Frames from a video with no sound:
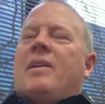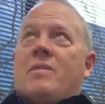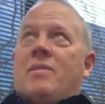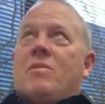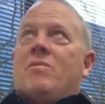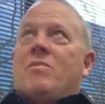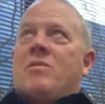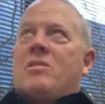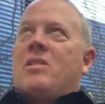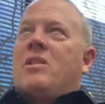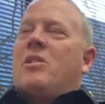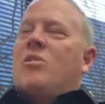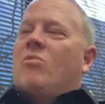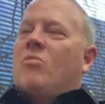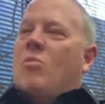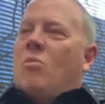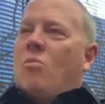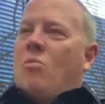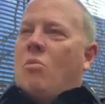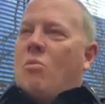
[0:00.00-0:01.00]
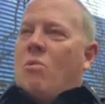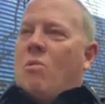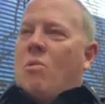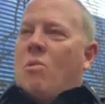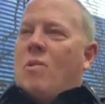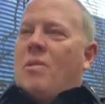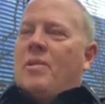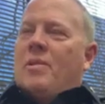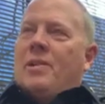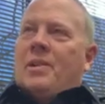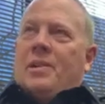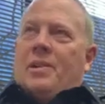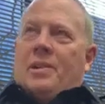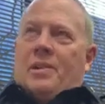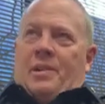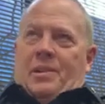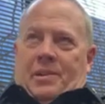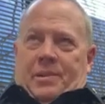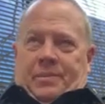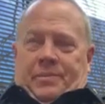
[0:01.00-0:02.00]
You'll see the reward.
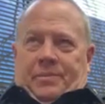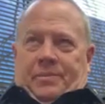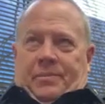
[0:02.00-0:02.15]
Mm-hmm.